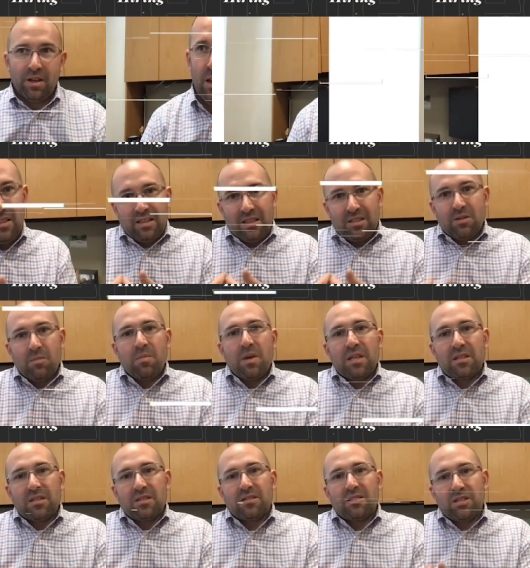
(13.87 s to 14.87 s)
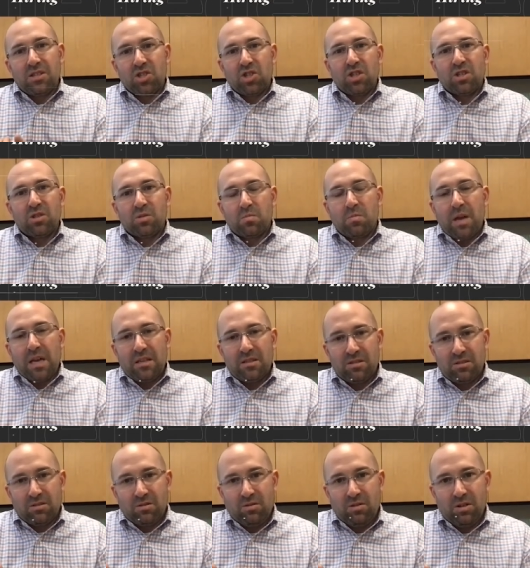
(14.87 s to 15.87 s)
I need to make decisions
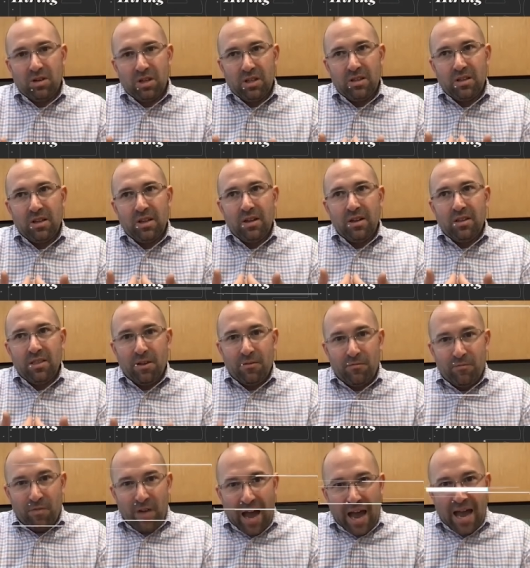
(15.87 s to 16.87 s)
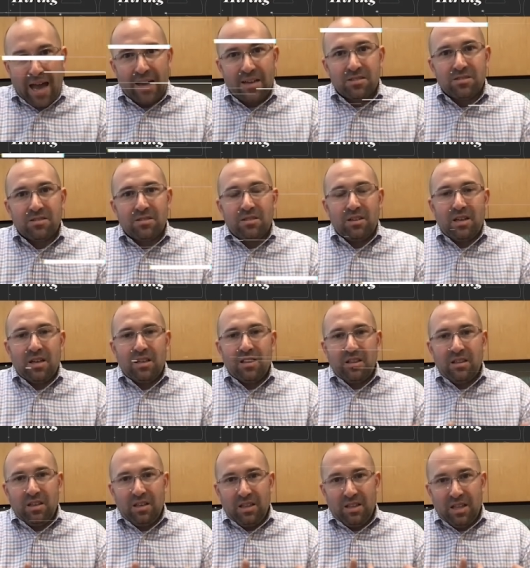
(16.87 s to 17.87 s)
based on the facts
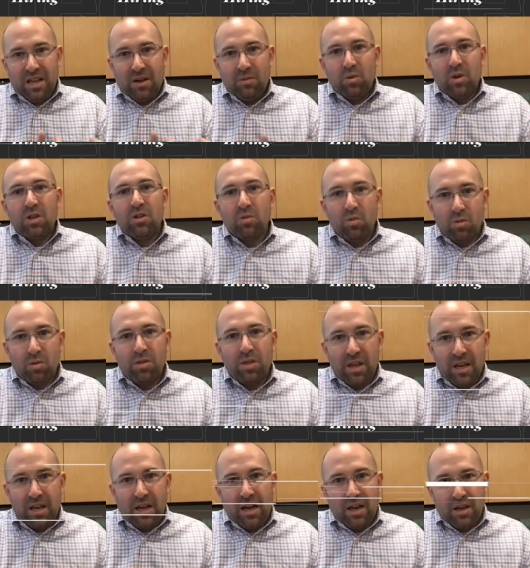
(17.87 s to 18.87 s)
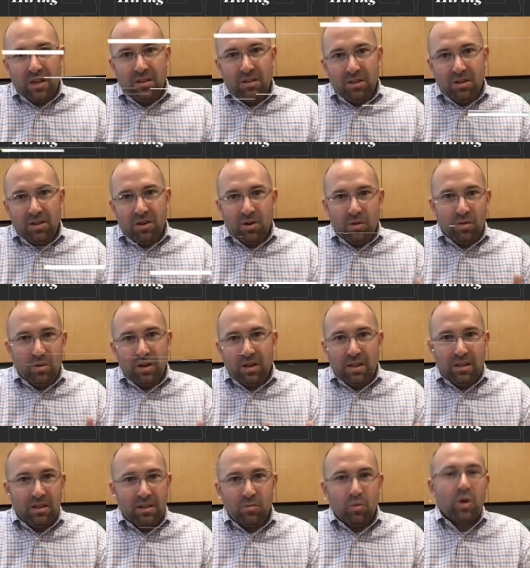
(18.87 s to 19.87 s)
and not what you think
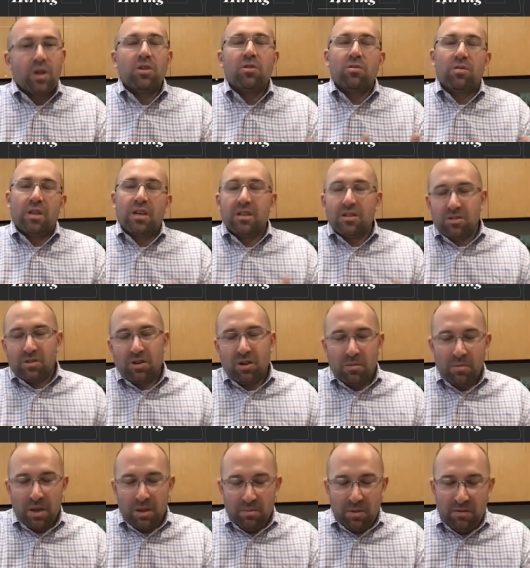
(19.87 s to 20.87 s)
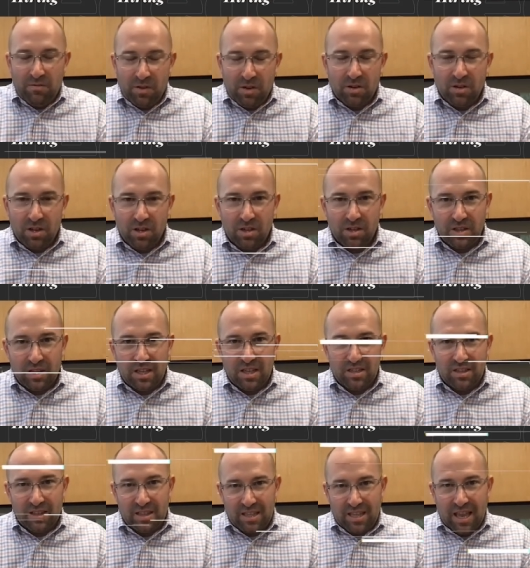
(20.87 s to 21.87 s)
what you think is going to make me feel good at the
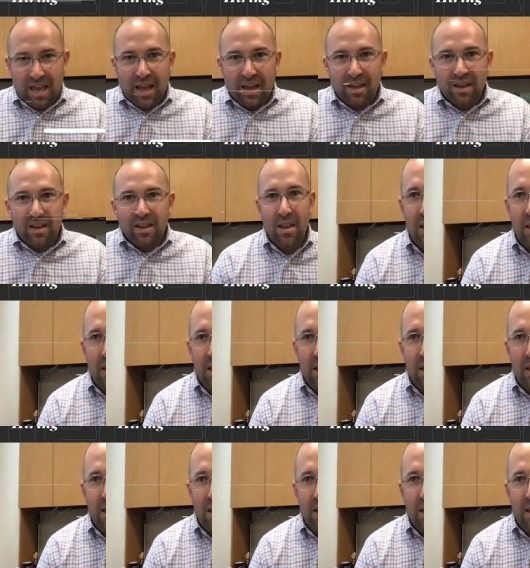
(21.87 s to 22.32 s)
end of the day.